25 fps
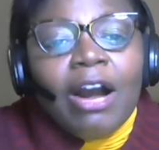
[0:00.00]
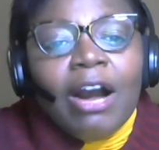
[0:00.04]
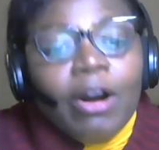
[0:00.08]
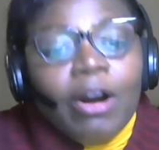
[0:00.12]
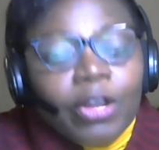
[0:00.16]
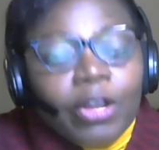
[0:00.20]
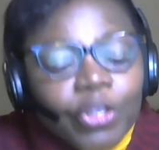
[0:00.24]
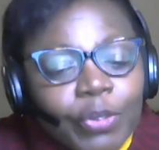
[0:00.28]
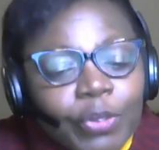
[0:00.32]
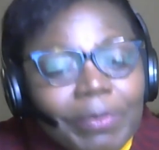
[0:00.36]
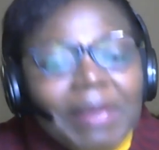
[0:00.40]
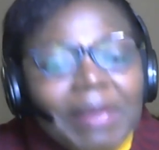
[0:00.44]

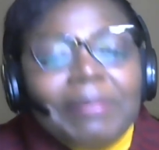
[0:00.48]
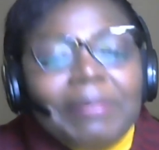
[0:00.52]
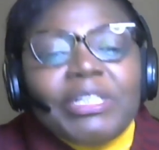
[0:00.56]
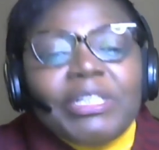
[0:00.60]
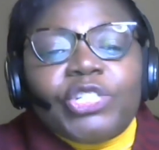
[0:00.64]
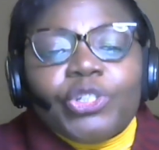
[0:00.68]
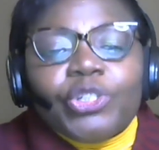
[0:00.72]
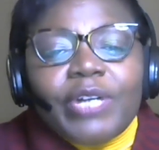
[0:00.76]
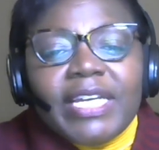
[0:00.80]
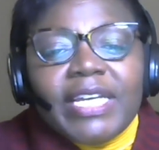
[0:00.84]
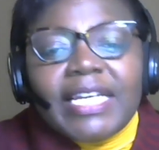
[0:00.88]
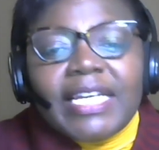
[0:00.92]
You may be
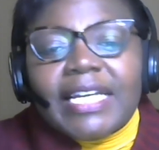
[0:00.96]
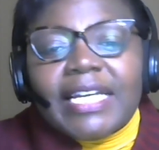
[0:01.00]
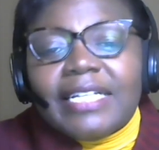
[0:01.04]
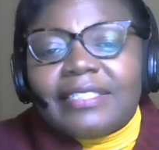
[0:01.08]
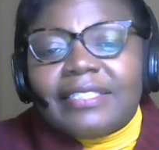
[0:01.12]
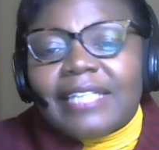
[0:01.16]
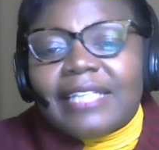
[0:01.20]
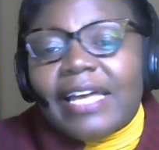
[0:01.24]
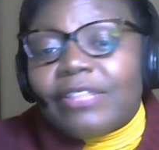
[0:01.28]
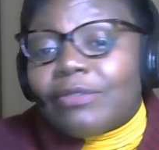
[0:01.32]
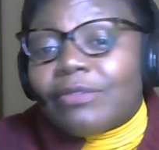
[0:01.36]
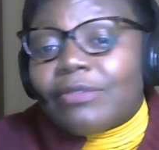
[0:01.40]
joining
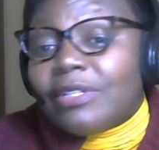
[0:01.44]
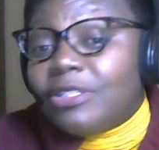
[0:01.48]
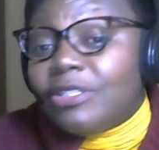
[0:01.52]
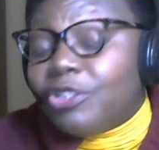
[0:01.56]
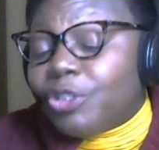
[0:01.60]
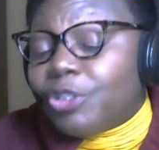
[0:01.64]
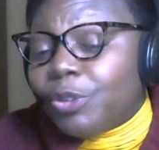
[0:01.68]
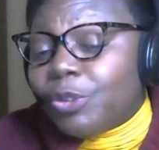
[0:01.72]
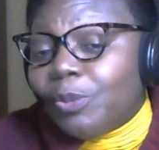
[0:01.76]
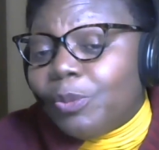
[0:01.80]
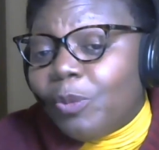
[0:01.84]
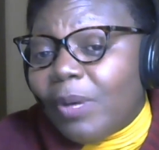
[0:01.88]
us either on
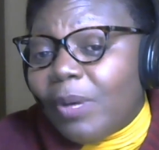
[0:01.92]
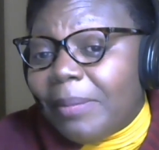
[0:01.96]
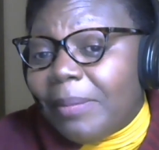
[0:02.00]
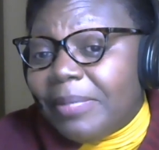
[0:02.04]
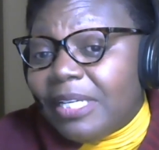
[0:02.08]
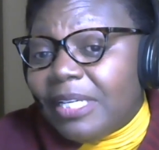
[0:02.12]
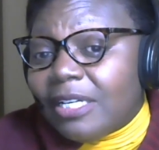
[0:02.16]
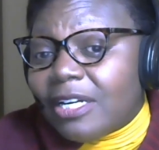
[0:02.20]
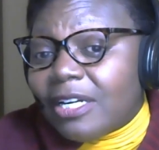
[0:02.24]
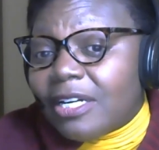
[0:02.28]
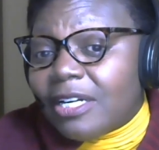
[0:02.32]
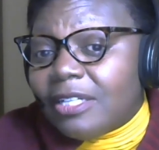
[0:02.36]
Zoom
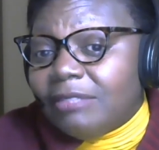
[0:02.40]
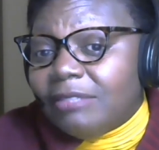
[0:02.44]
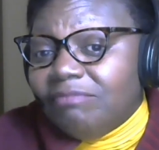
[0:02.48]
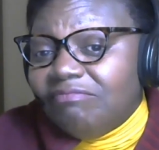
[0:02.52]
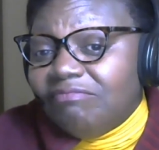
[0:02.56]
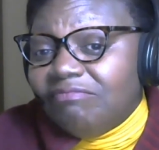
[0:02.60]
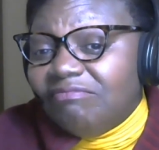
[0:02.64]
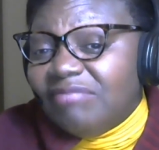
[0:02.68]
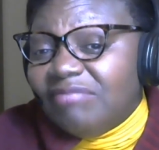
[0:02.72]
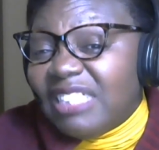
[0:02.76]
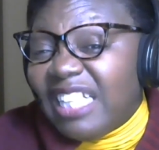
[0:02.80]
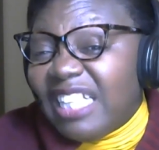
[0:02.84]
webinar
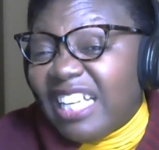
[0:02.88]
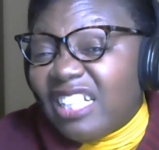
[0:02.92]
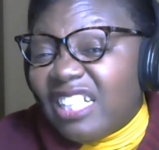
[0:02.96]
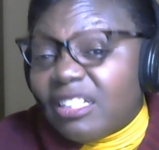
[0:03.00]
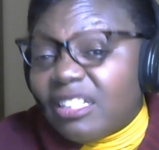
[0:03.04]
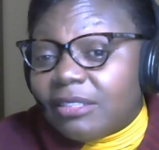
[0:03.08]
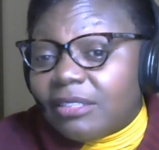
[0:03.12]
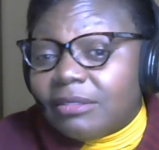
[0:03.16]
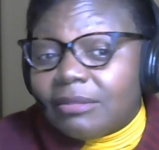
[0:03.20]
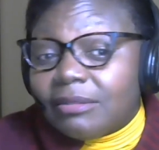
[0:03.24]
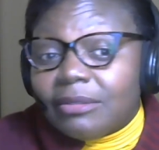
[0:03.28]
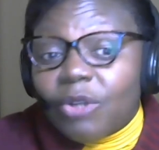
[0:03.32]
link
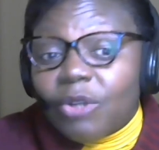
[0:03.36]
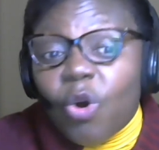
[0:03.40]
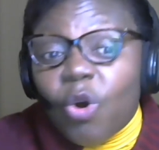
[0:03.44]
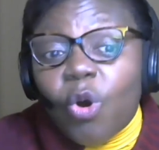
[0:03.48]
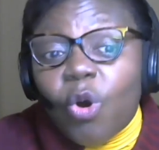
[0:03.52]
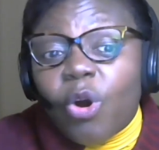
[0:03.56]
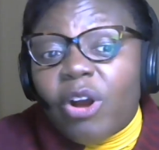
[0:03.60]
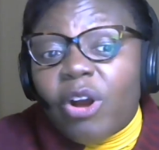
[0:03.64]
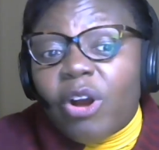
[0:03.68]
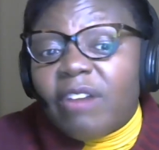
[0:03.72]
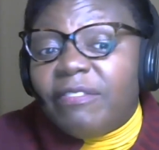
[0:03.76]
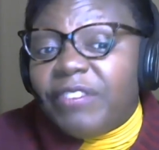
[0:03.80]

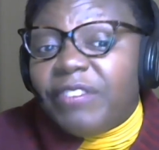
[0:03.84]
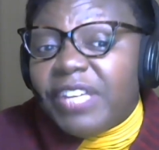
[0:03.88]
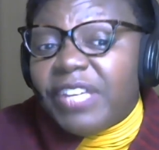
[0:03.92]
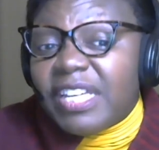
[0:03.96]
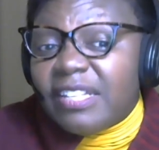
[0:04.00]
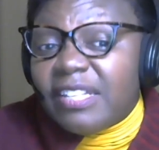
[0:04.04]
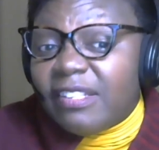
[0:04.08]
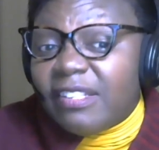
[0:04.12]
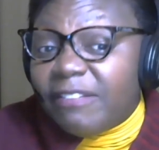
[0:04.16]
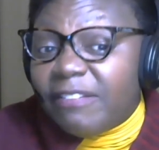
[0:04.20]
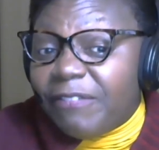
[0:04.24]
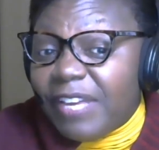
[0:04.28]
or
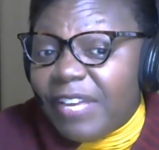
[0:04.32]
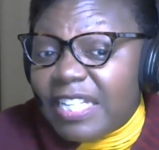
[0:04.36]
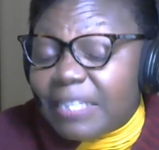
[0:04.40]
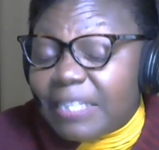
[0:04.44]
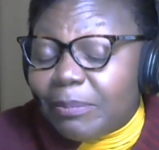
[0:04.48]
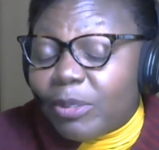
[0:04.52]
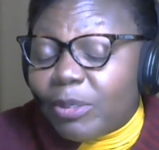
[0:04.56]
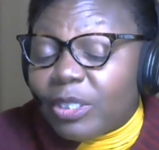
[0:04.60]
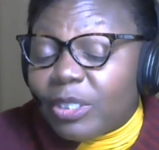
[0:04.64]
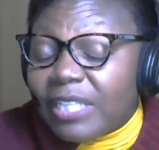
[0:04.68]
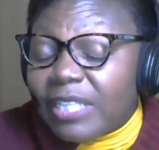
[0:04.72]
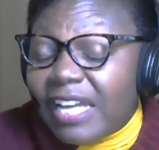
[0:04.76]
via the
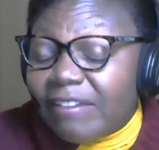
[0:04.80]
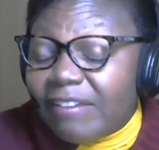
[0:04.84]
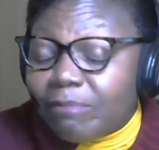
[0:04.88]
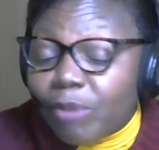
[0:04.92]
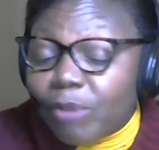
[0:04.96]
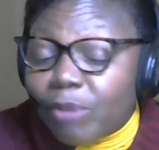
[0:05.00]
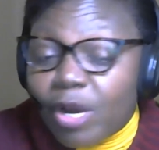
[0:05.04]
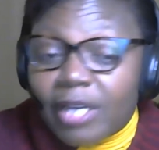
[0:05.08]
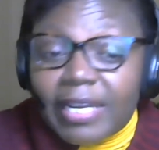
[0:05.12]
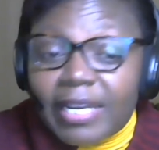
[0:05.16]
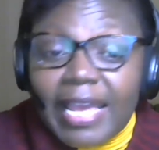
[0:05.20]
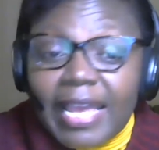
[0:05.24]
Facebook Live
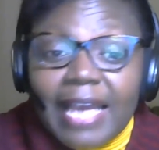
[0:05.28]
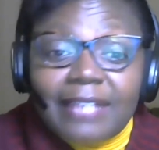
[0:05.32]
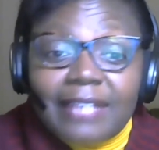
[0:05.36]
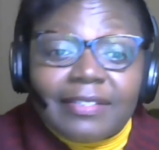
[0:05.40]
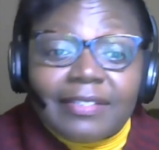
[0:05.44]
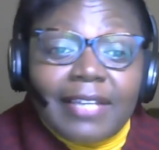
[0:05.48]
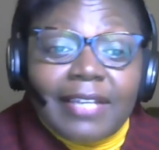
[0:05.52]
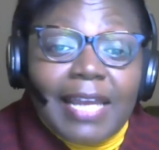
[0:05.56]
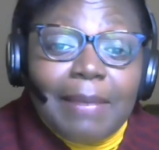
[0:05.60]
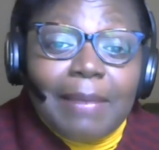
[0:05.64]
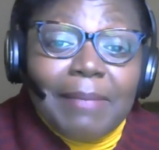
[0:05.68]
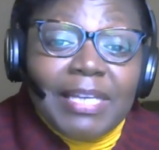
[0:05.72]
broadcast
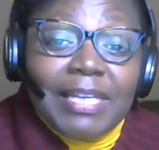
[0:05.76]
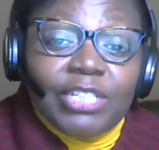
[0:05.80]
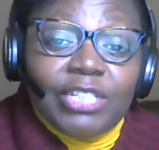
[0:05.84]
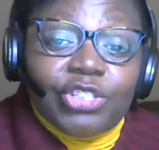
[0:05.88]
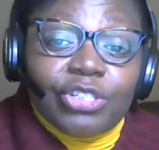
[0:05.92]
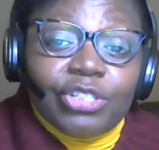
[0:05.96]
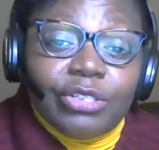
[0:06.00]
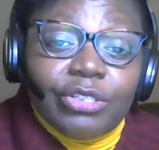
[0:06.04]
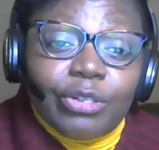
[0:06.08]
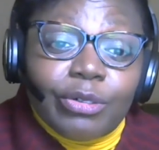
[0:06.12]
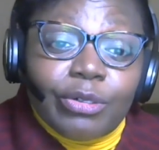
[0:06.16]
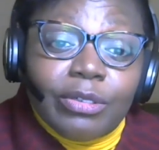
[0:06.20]
that I
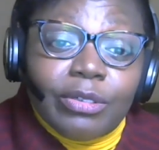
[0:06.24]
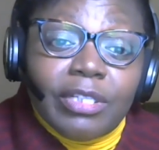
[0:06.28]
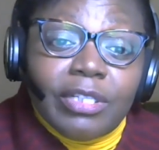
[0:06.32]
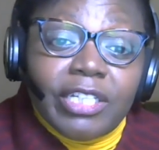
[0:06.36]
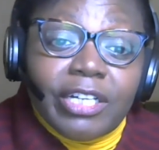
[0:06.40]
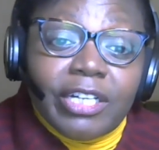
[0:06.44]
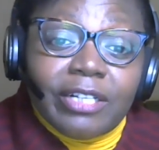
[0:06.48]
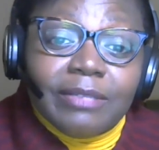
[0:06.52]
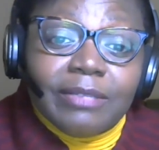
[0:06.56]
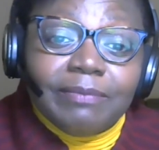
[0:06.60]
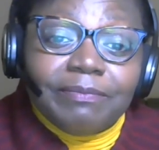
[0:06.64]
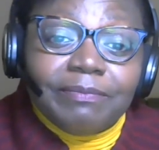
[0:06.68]
mentioned
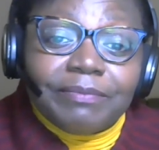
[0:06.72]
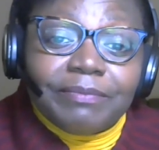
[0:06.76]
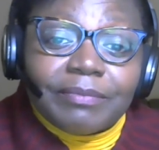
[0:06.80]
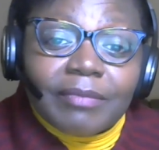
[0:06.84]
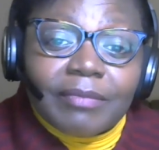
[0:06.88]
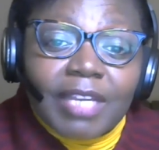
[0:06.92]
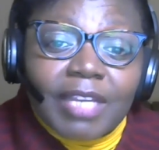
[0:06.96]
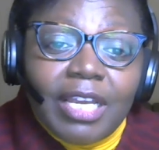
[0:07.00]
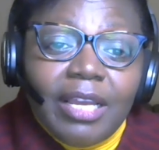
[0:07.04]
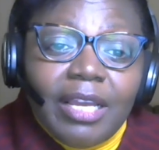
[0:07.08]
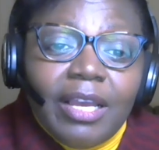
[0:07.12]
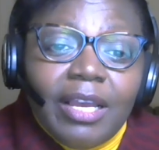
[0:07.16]
earlier.
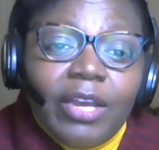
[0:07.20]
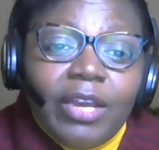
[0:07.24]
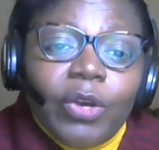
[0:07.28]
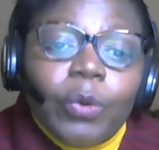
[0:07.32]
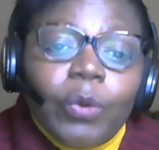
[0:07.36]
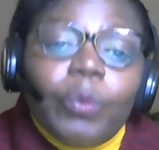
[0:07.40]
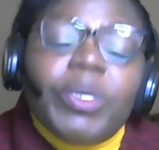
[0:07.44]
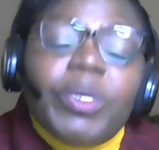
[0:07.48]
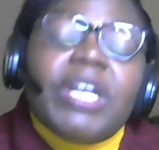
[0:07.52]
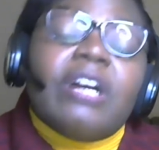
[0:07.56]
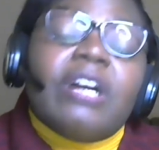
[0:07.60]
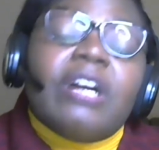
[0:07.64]

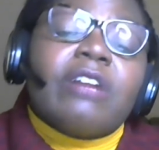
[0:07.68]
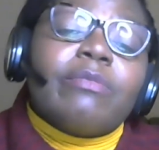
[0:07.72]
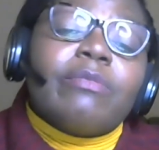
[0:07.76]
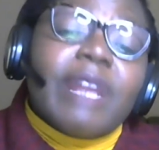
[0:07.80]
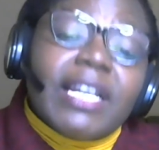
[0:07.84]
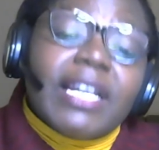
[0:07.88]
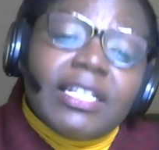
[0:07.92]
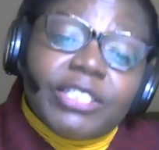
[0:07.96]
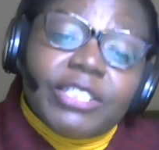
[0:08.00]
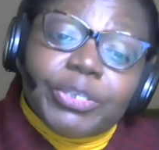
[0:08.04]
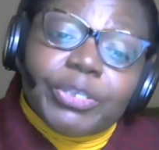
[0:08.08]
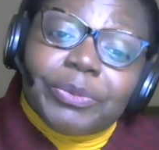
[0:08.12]
We are
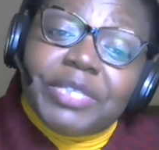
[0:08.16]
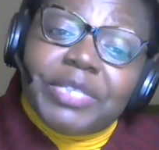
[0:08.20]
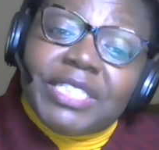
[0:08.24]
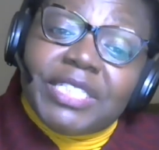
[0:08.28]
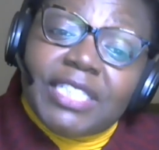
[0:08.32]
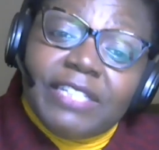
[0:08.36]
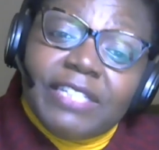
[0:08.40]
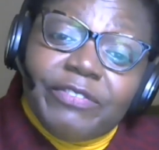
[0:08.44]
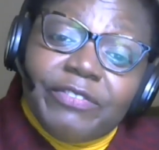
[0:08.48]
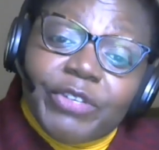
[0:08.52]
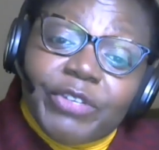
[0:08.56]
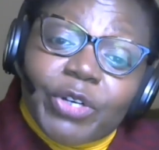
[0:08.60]
ready to
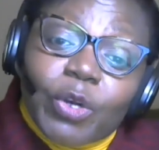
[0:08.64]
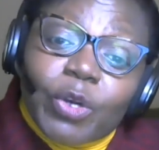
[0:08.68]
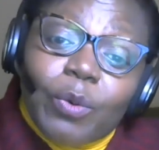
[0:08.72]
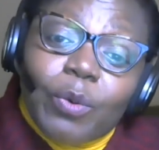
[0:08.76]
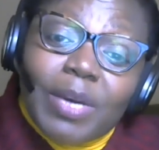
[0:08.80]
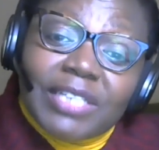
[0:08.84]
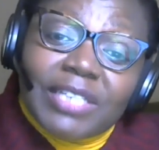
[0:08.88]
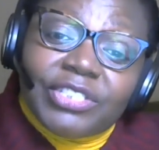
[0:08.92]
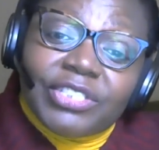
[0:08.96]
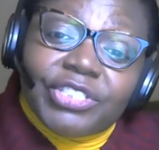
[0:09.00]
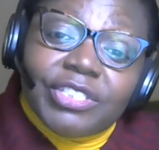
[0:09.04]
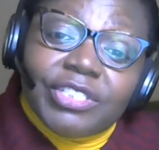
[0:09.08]
receive your
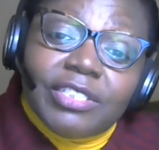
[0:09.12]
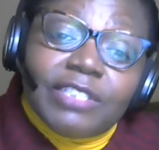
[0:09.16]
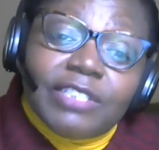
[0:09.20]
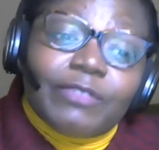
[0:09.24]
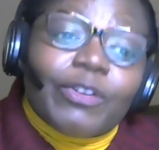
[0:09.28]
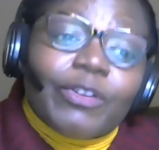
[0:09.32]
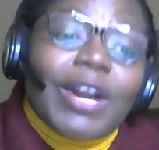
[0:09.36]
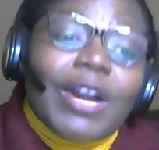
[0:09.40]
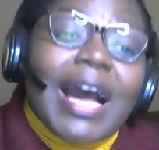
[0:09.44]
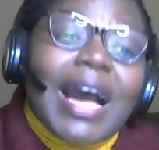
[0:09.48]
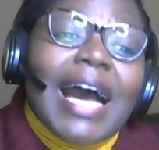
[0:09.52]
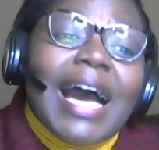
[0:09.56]
questions
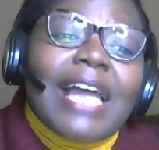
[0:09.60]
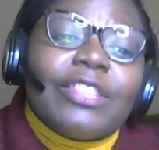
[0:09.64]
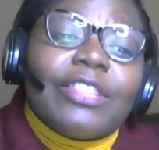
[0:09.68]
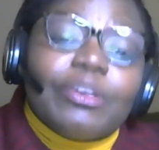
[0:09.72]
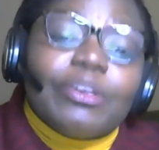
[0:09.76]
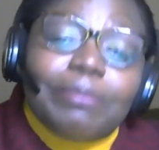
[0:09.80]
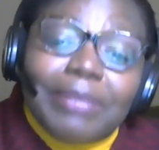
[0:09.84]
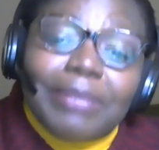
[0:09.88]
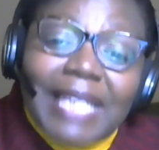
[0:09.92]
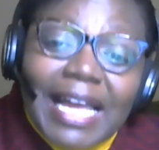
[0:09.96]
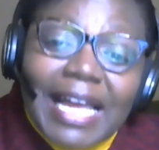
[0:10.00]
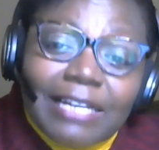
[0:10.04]
for either
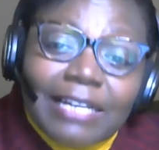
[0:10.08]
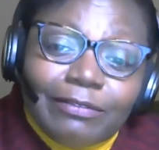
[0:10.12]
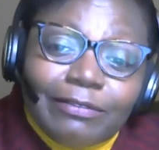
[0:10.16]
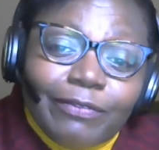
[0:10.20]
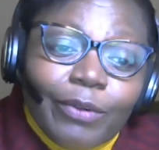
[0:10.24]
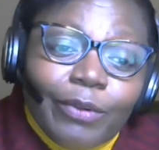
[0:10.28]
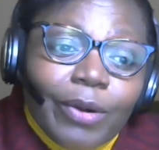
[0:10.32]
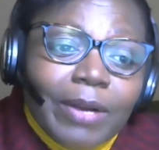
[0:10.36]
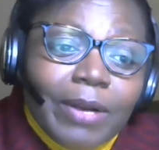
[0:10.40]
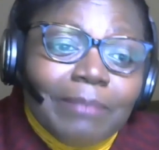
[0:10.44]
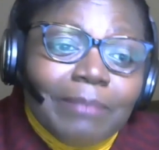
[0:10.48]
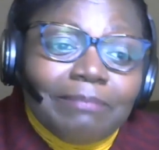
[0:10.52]

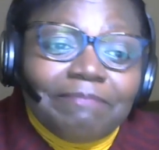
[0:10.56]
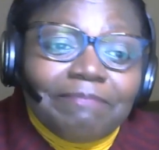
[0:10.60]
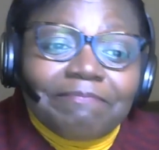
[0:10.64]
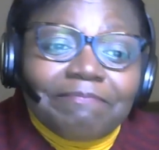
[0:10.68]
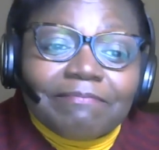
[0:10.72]
platform.